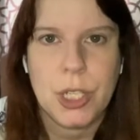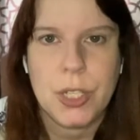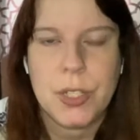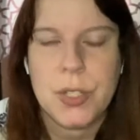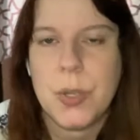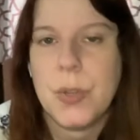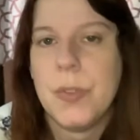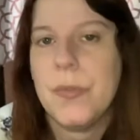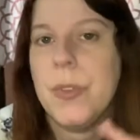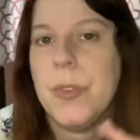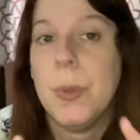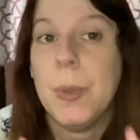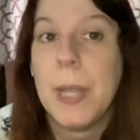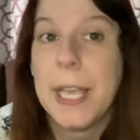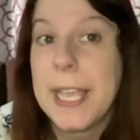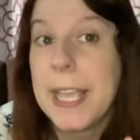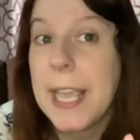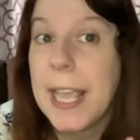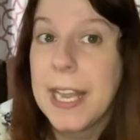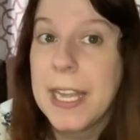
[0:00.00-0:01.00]
So if you
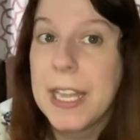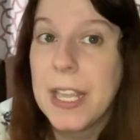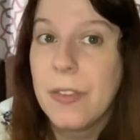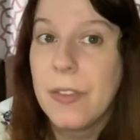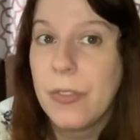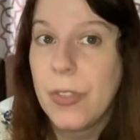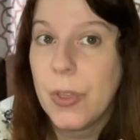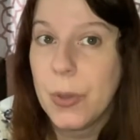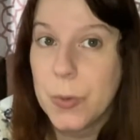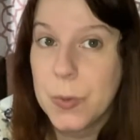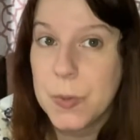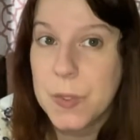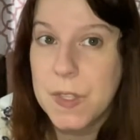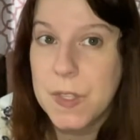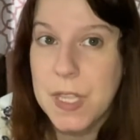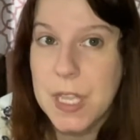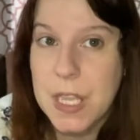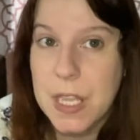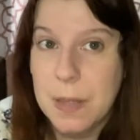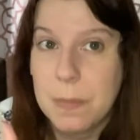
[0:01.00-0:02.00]
like any of those
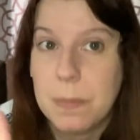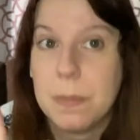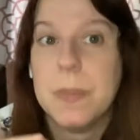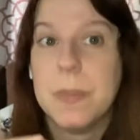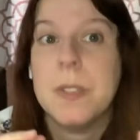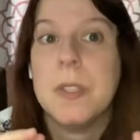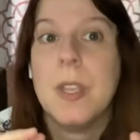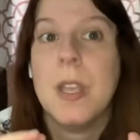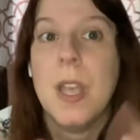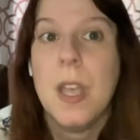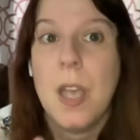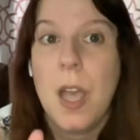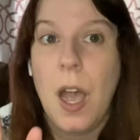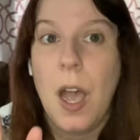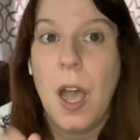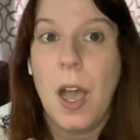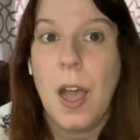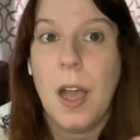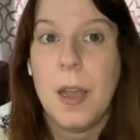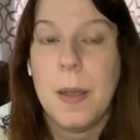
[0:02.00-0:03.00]
themes,
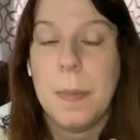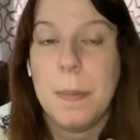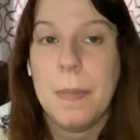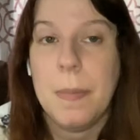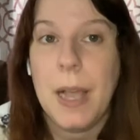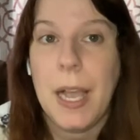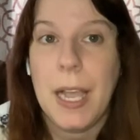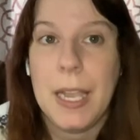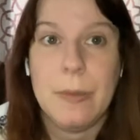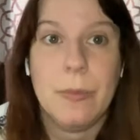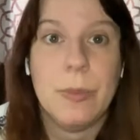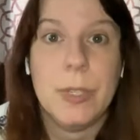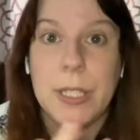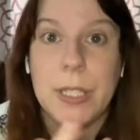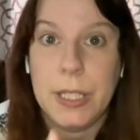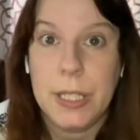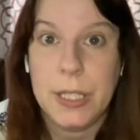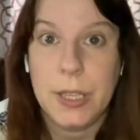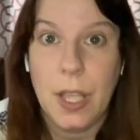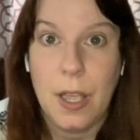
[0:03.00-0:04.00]
I
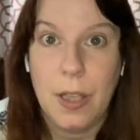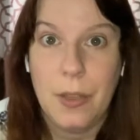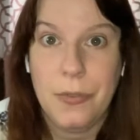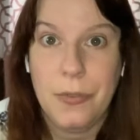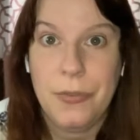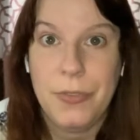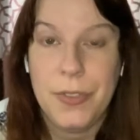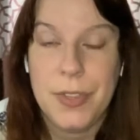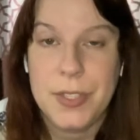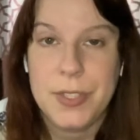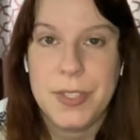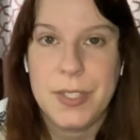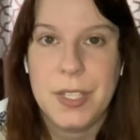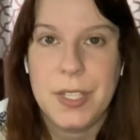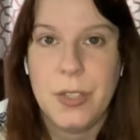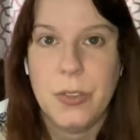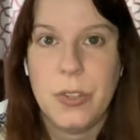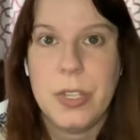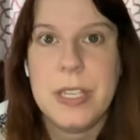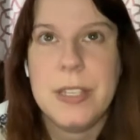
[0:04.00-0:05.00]
really love this
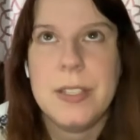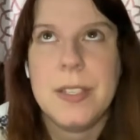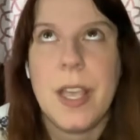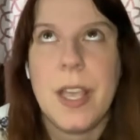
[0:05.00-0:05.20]
series.